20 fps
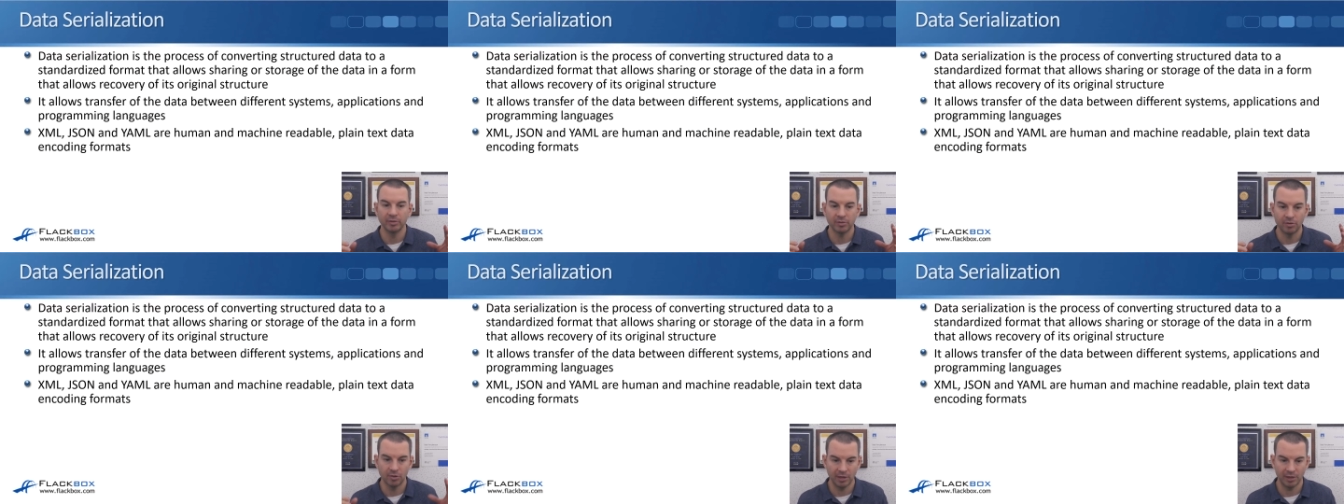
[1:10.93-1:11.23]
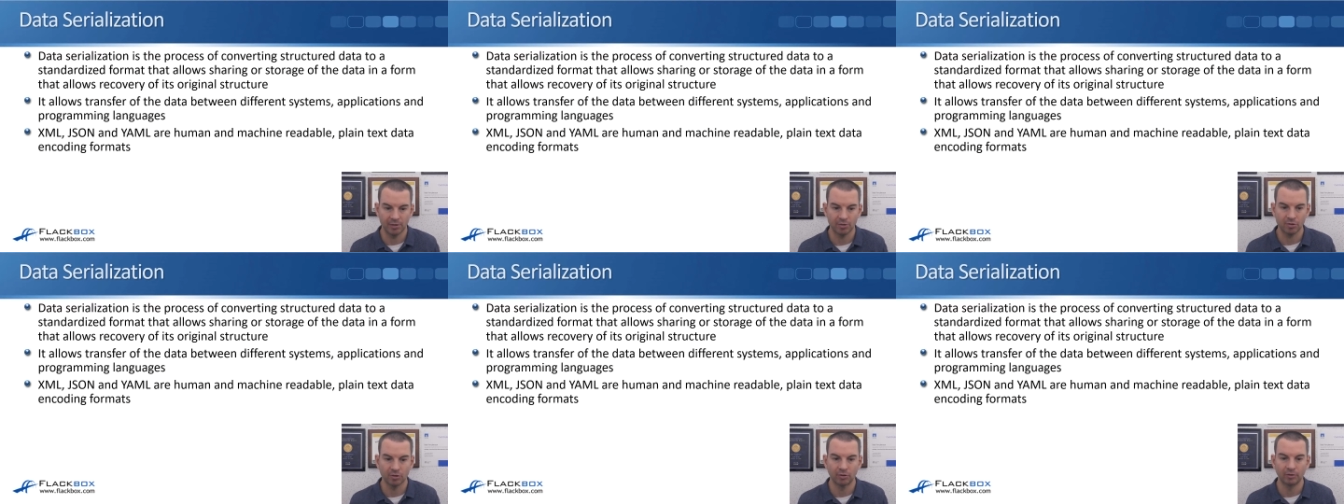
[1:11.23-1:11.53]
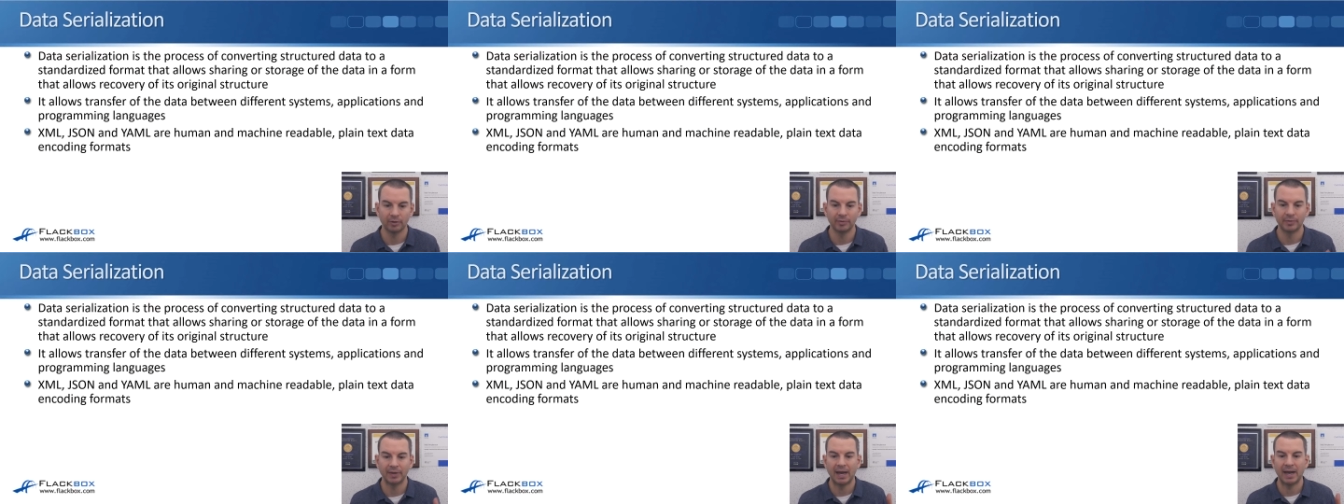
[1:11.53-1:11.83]

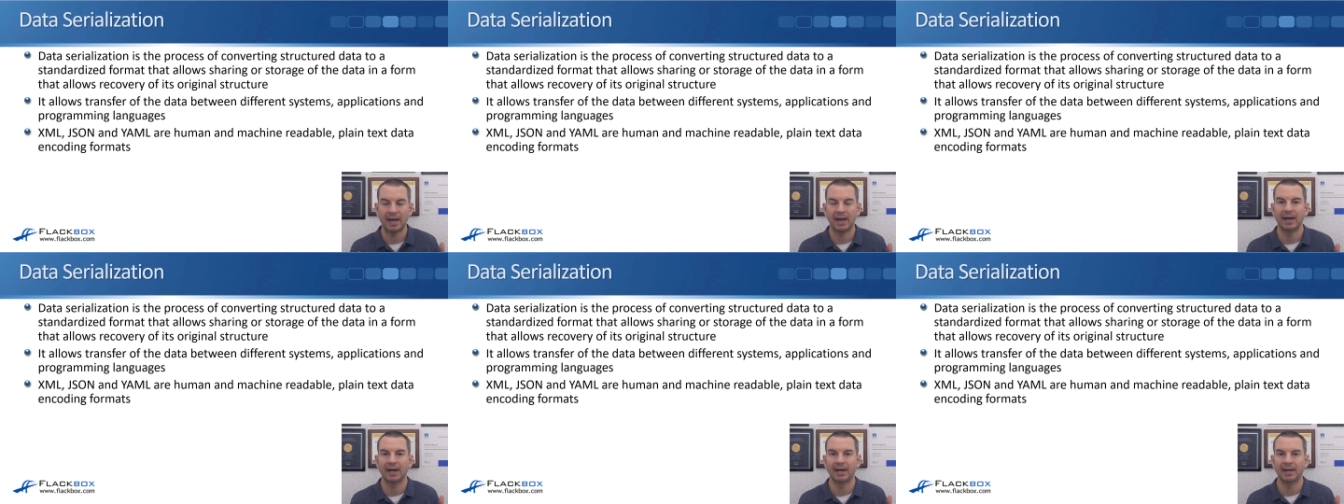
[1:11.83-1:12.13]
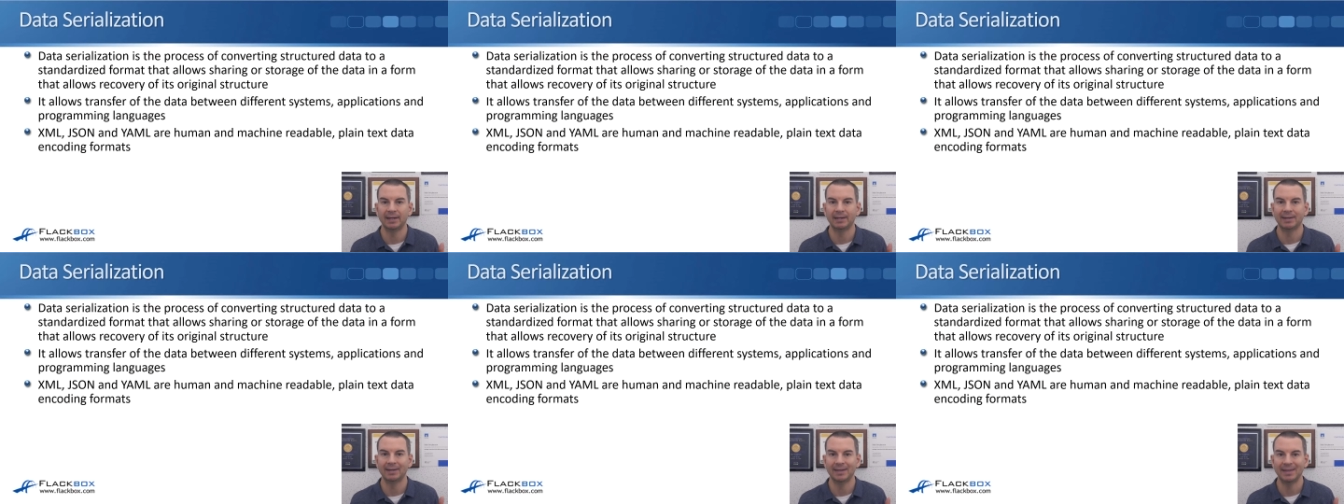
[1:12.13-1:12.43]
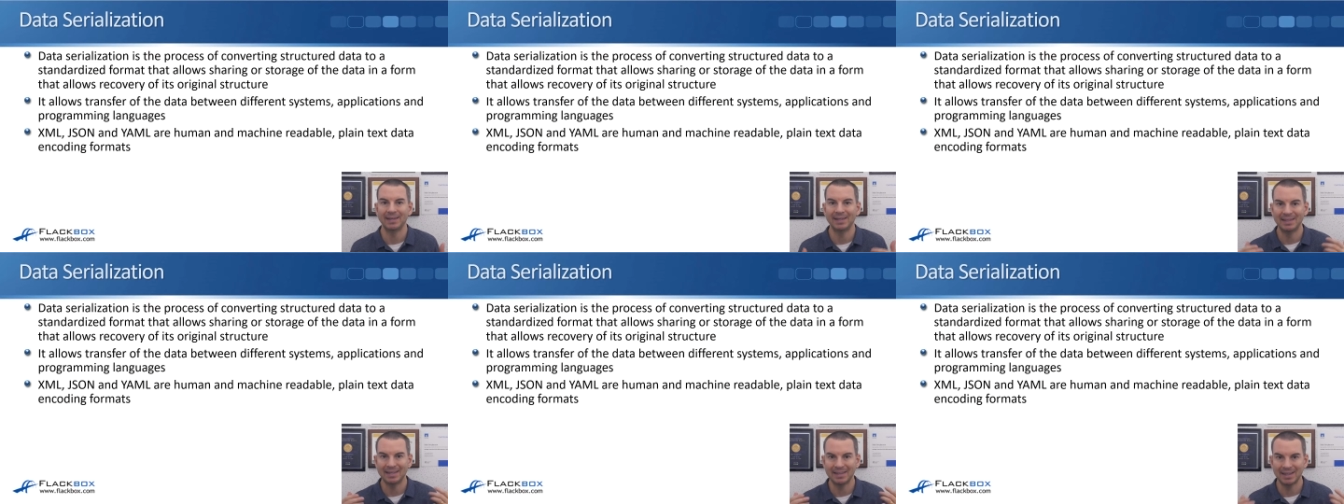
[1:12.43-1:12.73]
JSON, and
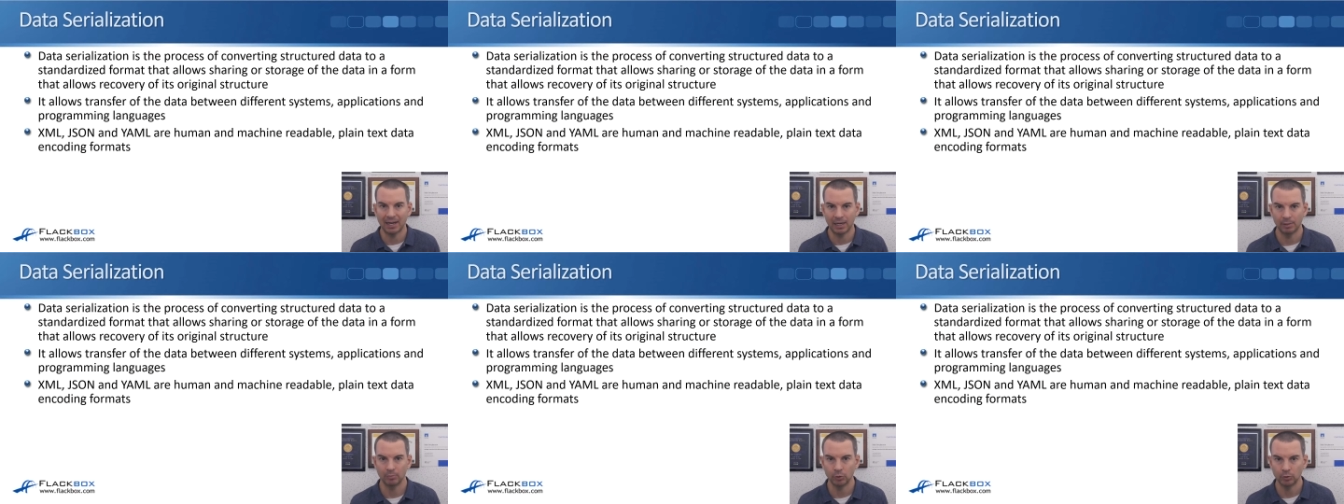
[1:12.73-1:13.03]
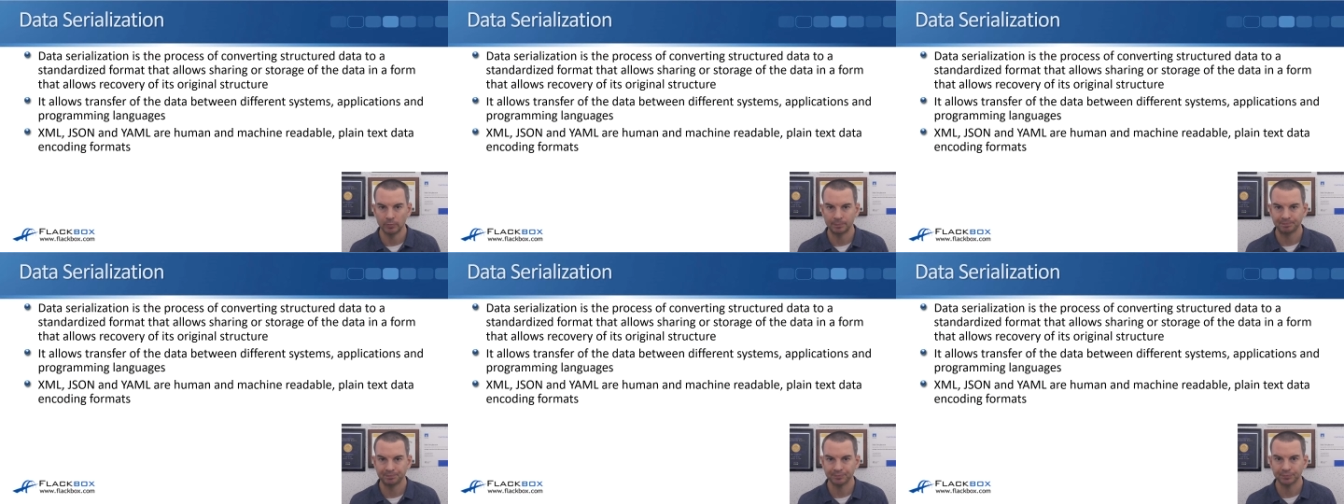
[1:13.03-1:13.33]
YAML.